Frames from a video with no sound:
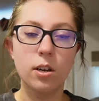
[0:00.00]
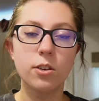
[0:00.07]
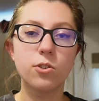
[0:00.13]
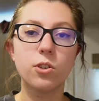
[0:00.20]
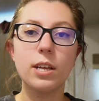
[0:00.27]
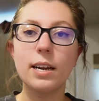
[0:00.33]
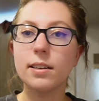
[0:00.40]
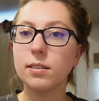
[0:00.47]

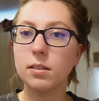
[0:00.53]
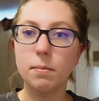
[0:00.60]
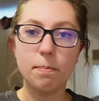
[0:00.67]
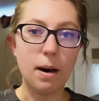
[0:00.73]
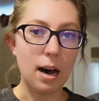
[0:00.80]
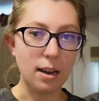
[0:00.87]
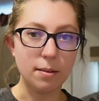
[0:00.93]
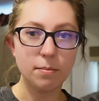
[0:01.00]
So that is the
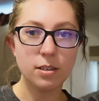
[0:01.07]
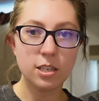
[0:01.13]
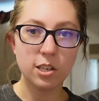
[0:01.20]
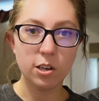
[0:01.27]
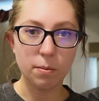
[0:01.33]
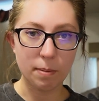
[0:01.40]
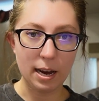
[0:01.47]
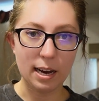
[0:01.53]
bottom
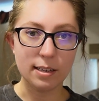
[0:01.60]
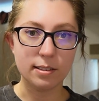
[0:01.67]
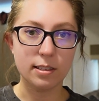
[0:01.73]
tier pass